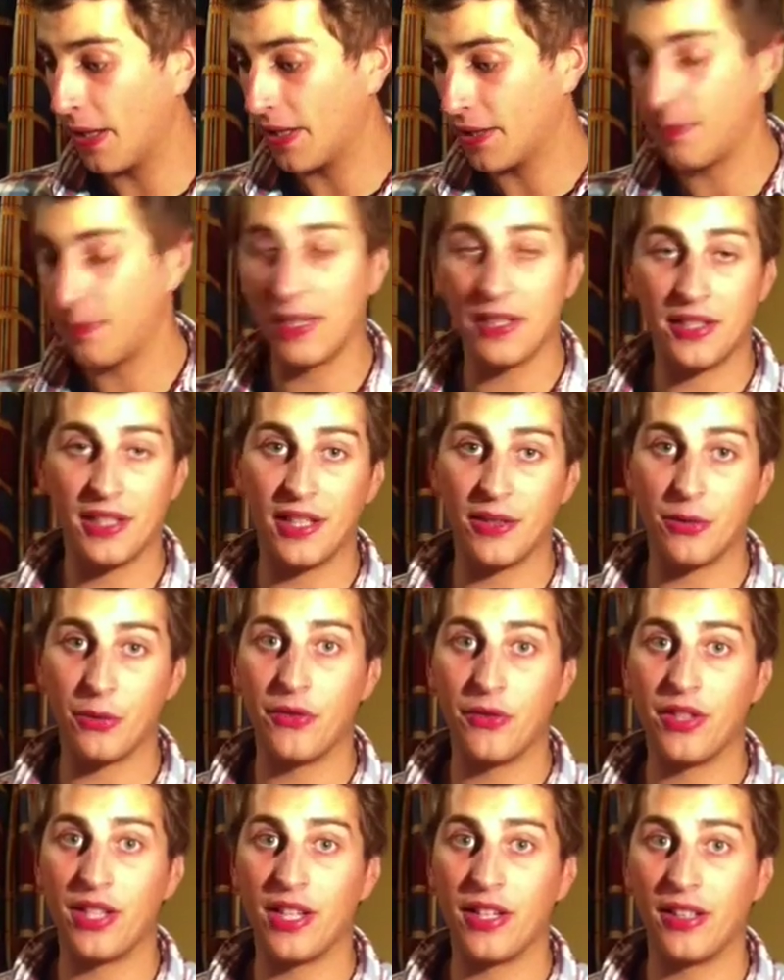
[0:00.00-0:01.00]
especially as
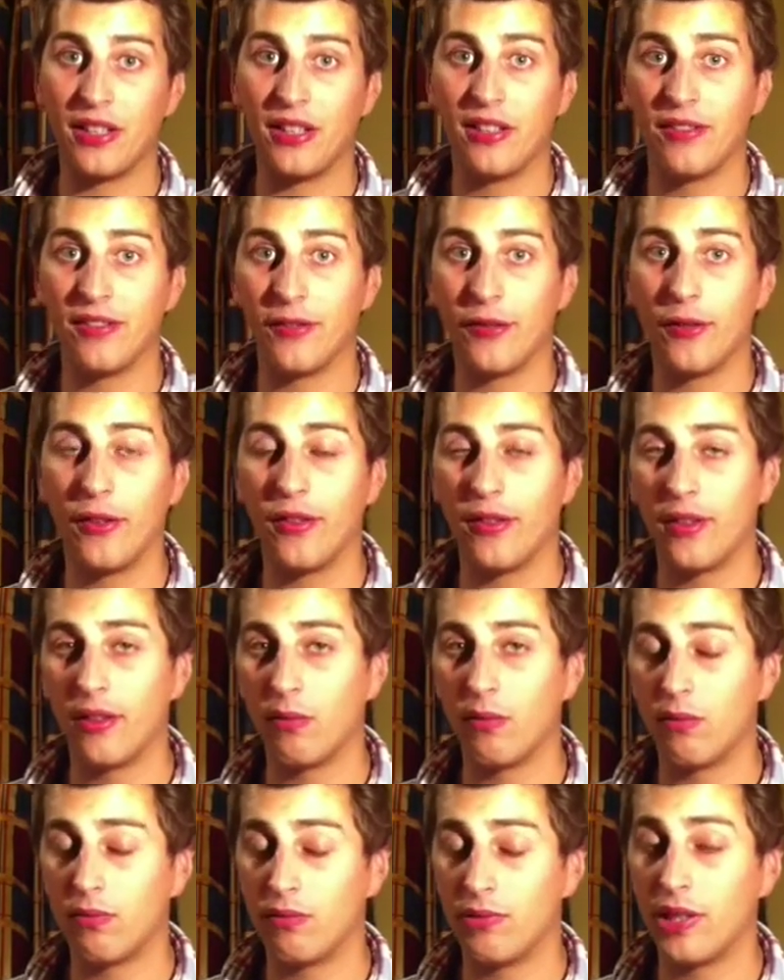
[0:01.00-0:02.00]
we've said,
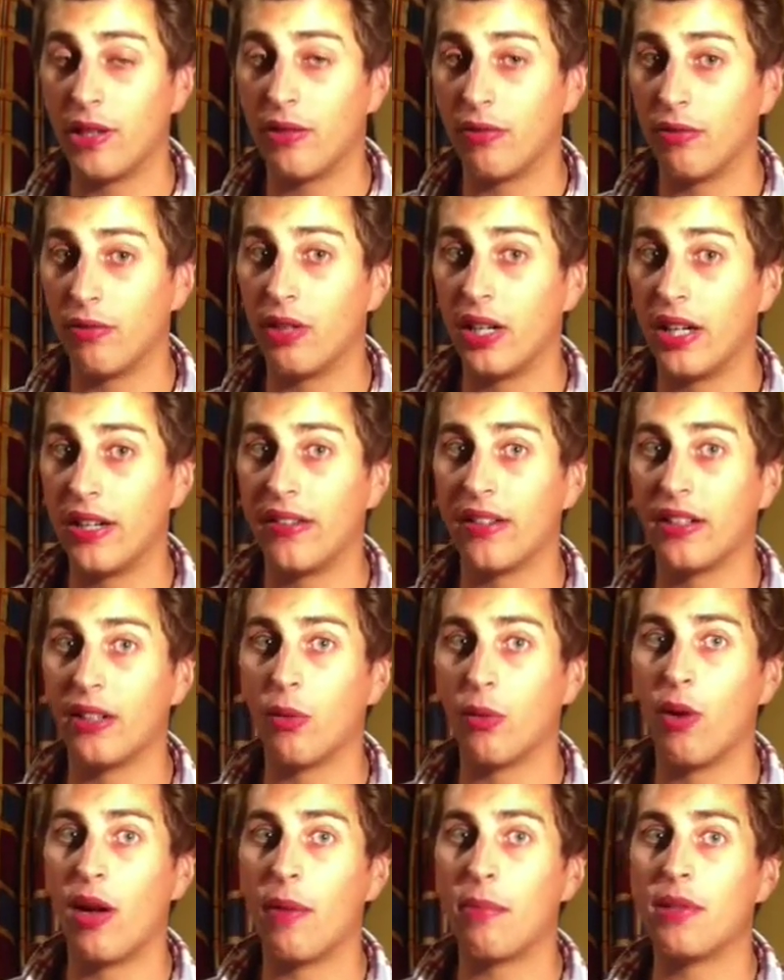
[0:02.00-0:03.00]
don't really think
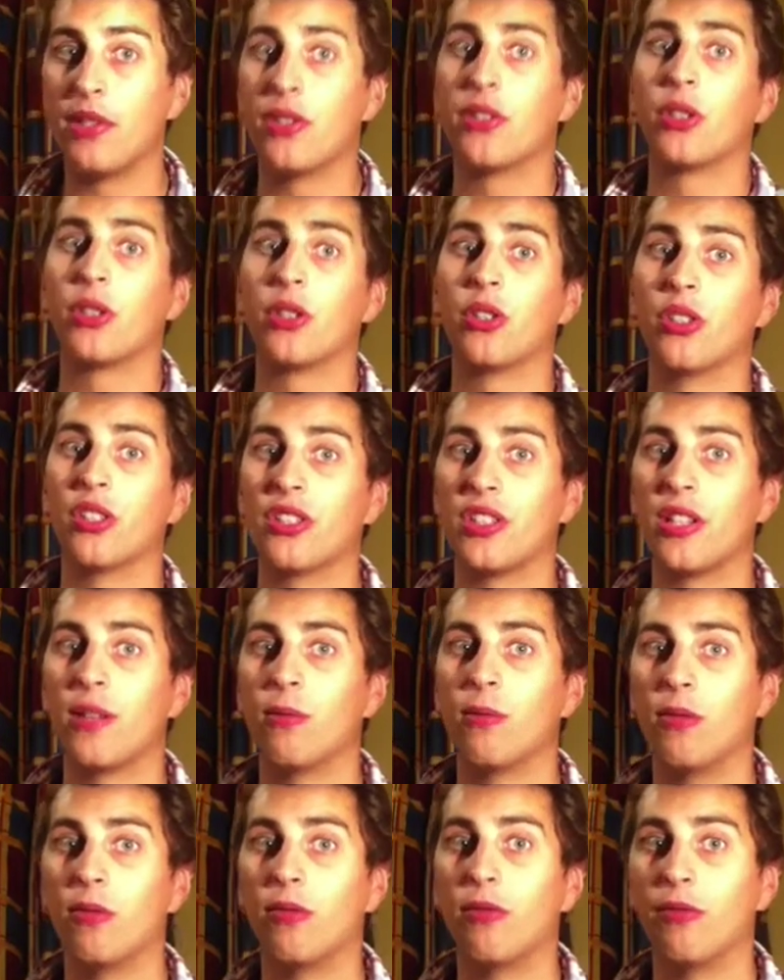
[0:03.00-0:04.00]
the weapons have caught up
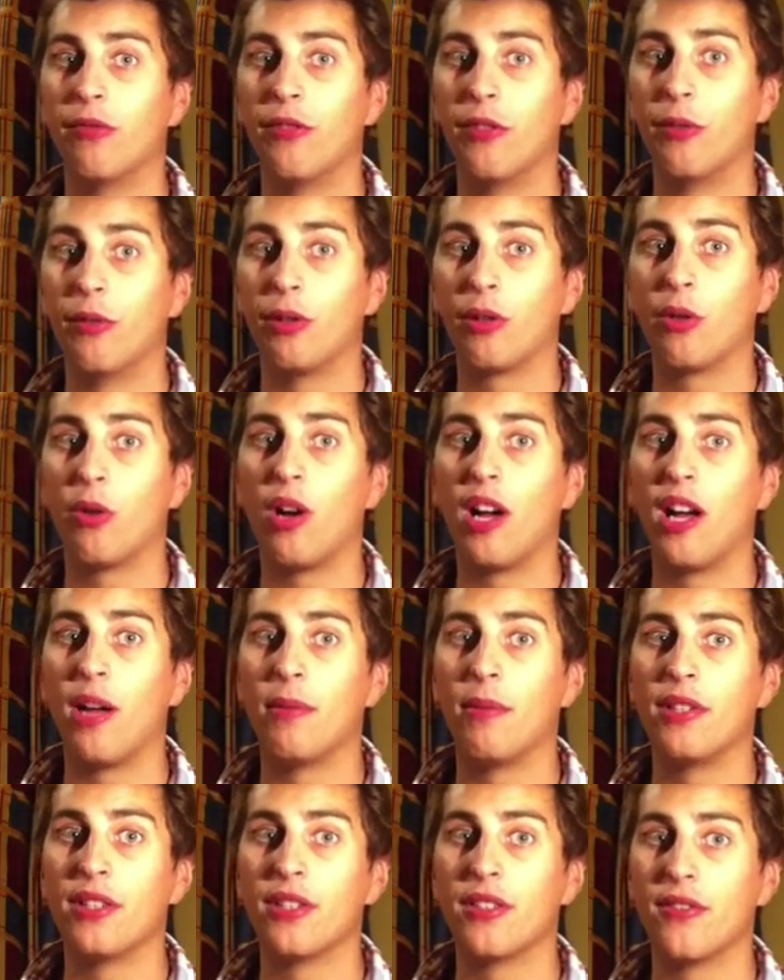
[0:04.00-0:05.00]
with the
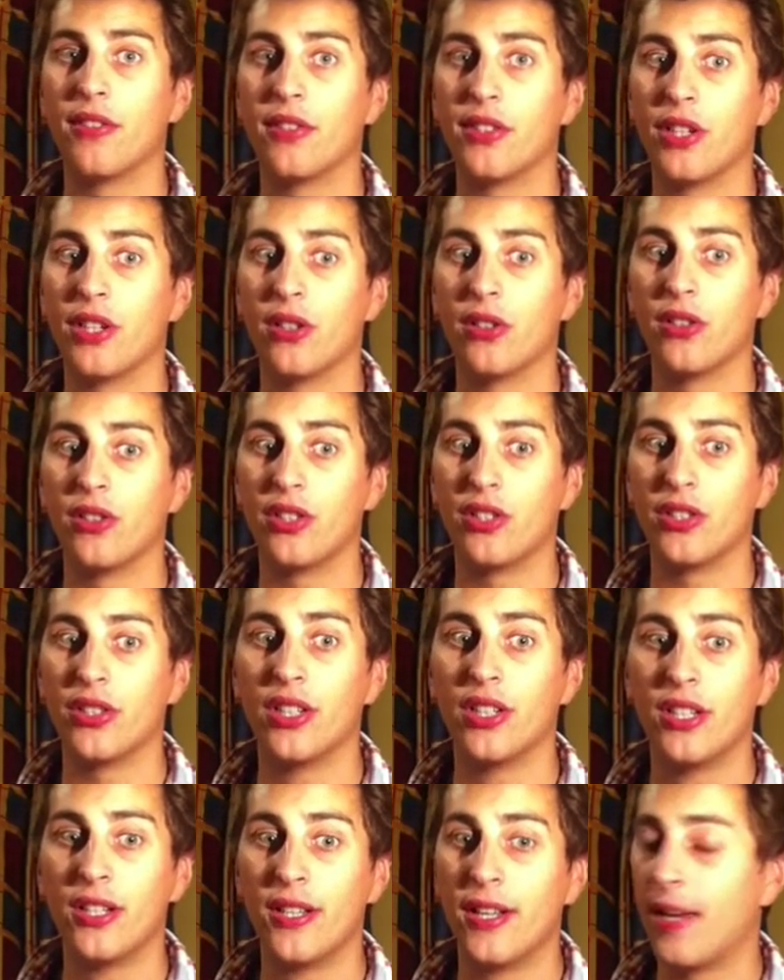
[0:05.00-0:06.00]
requirements of the soldiers.
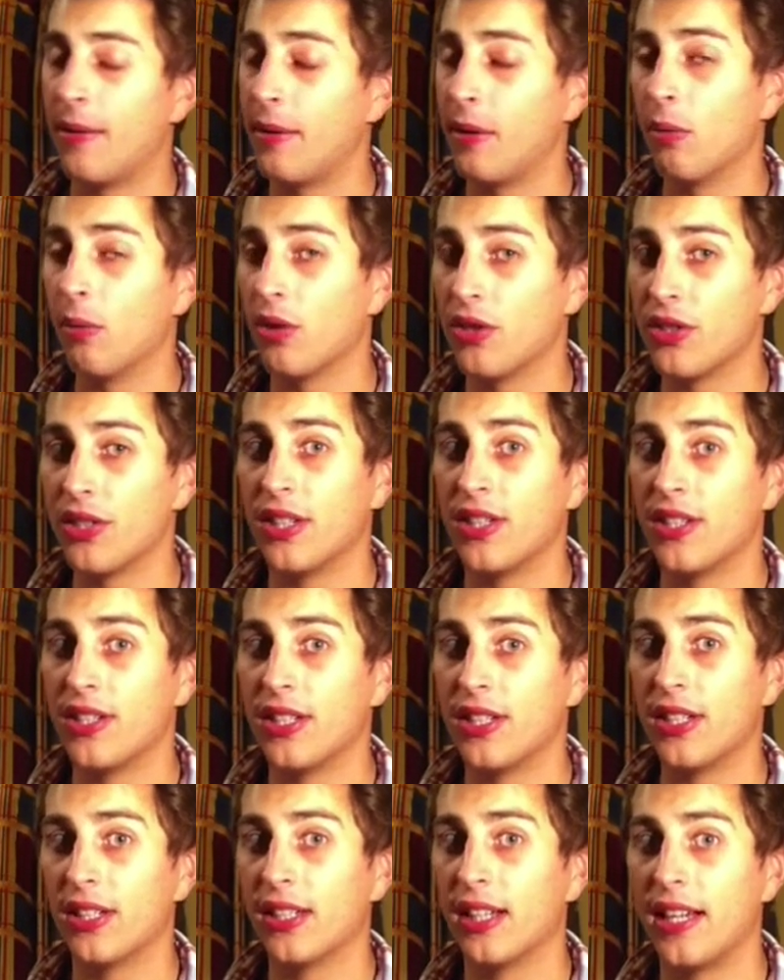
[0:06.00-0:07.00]
It wasn't
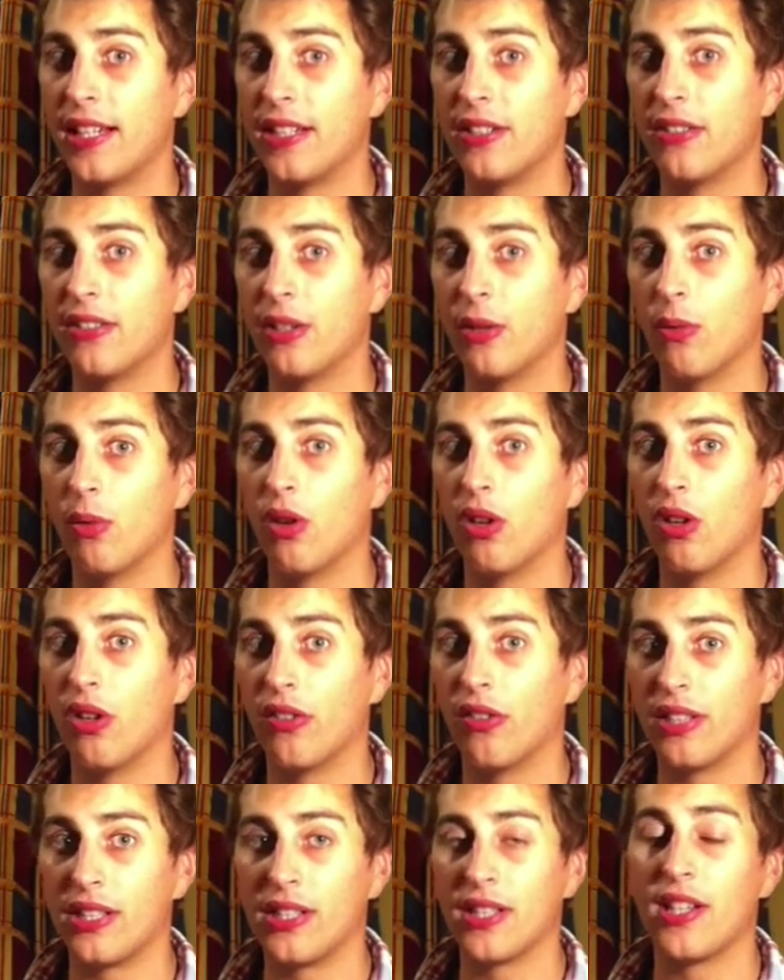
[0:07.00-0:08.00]
until later in the war
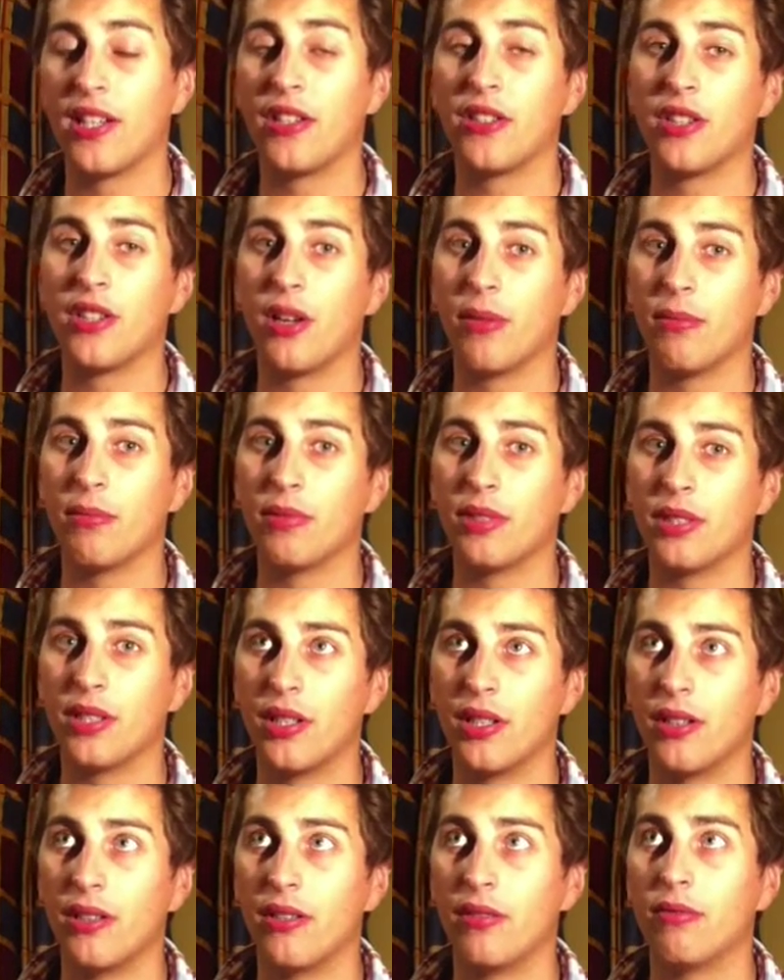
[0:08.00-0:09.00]
things like the
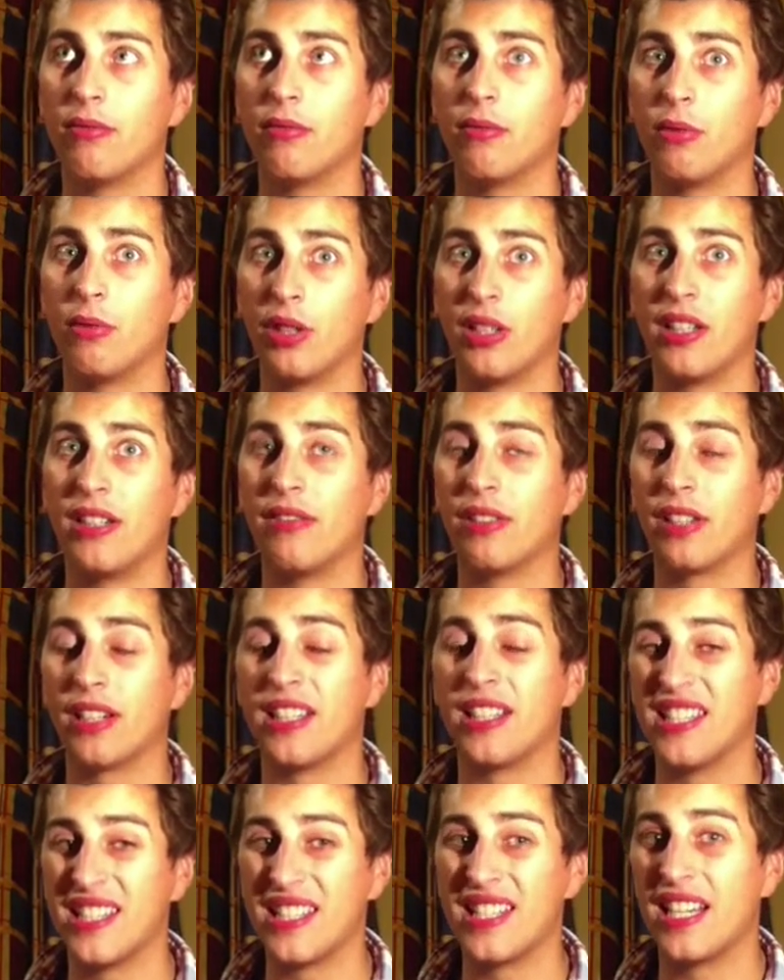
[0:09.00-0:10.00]
Thompson were even
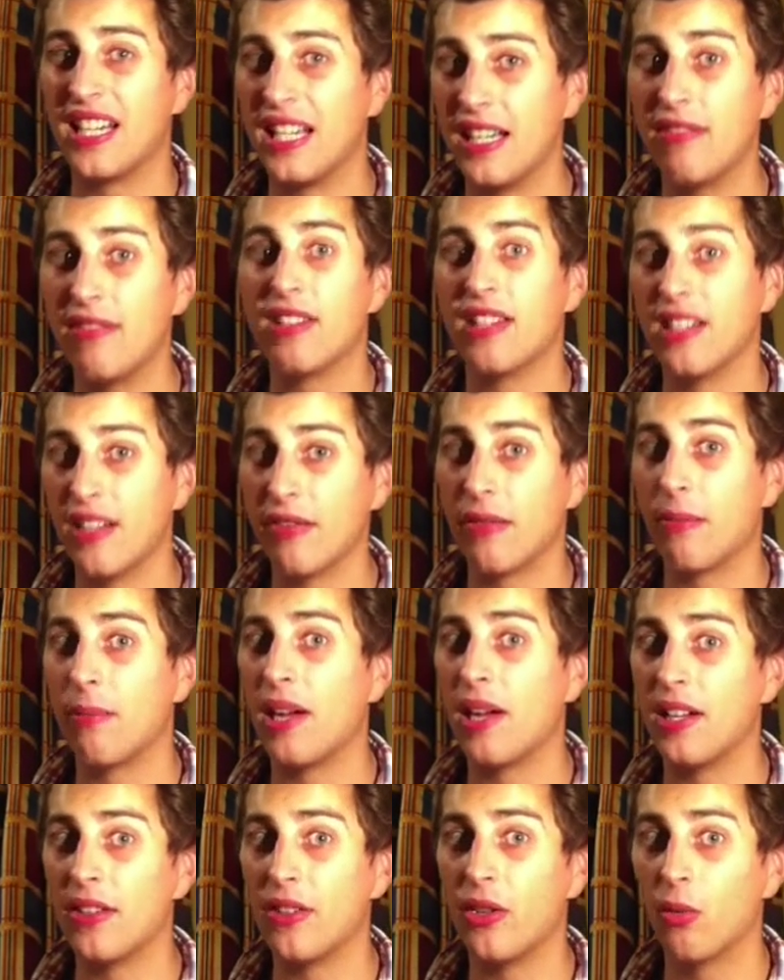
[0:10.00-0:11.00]
conceived. It never
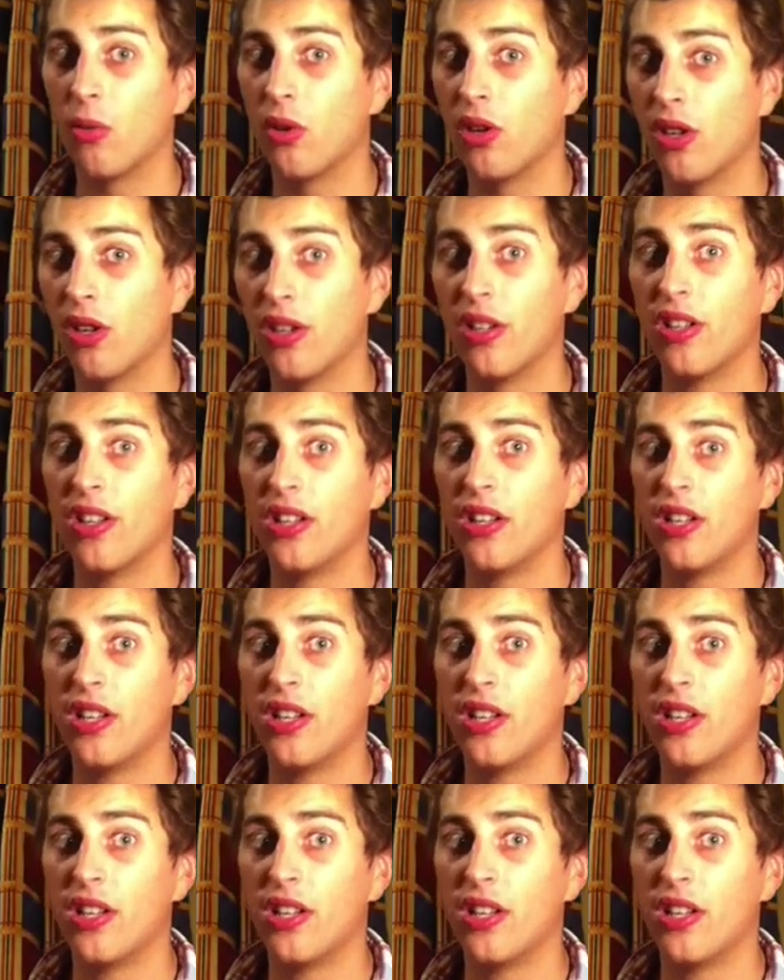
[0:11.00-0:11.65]
made the war.